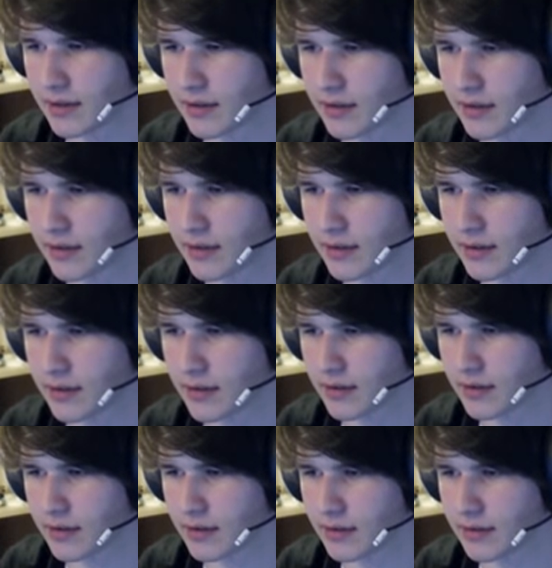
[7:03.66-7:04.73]

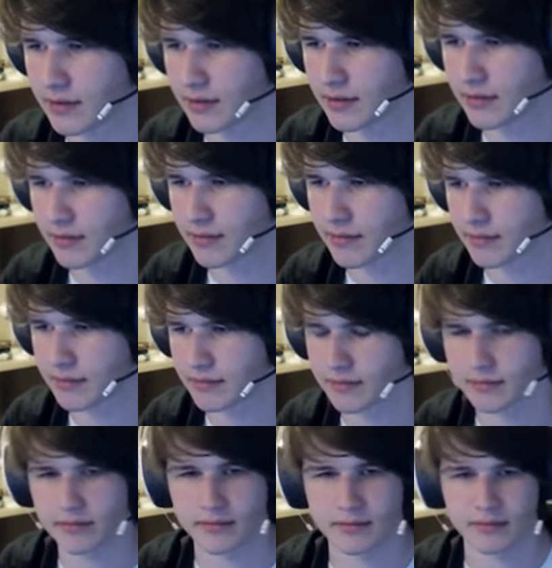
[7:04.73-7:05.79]

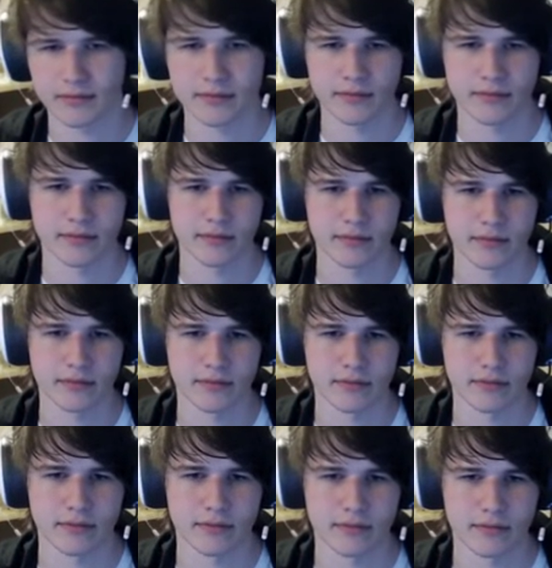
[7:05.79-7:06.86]

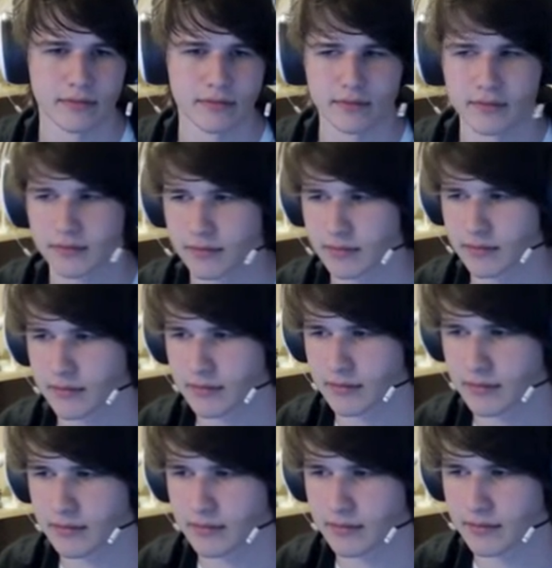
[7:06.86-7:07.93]

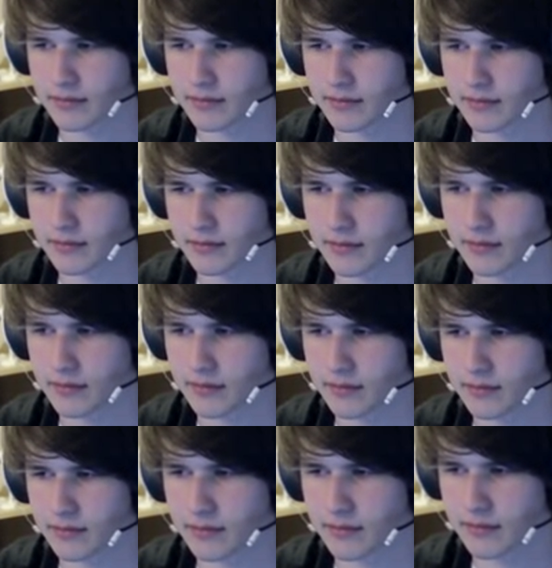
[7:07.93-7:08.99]

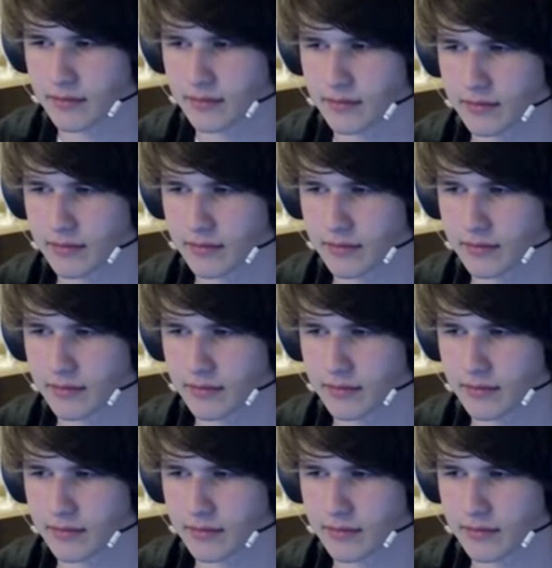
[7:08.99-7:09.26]
[no speech]